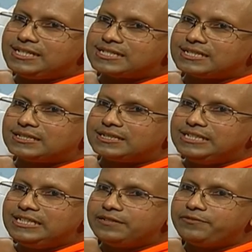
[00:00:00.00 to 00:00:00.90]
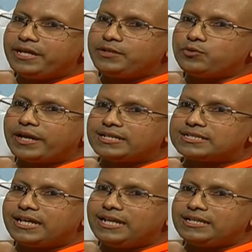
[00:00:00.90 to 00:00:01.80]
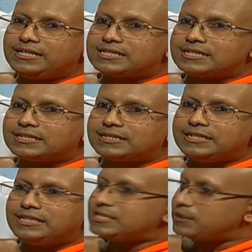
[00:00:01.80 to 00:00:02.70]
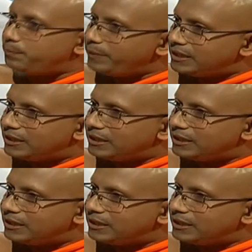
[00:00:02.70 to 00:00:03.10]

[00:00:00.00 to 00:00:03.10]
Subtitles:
in a way you can say it is a myth,